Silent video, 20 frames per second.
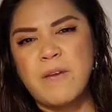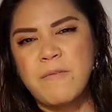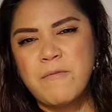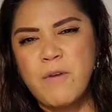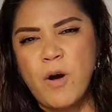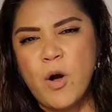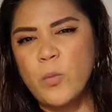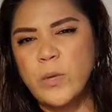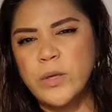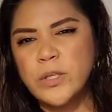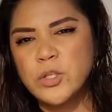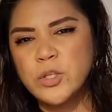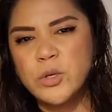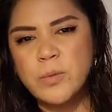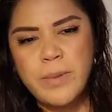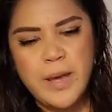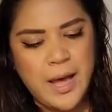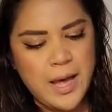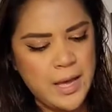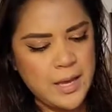fall winter
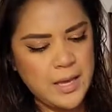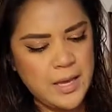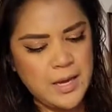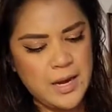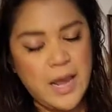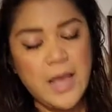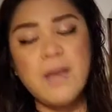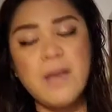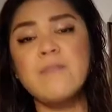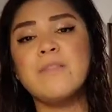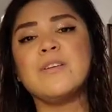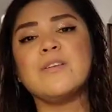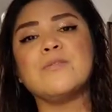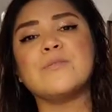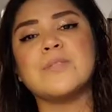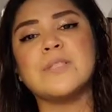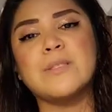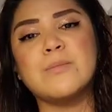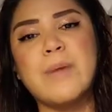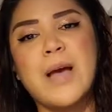bag and I haven't used
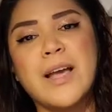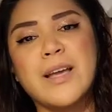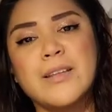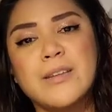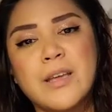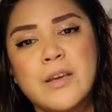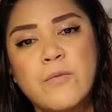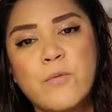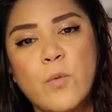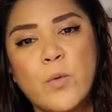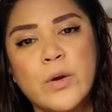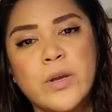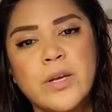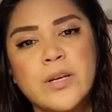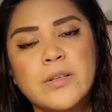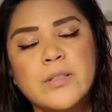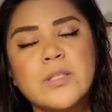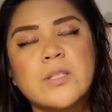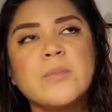this bag in like four years.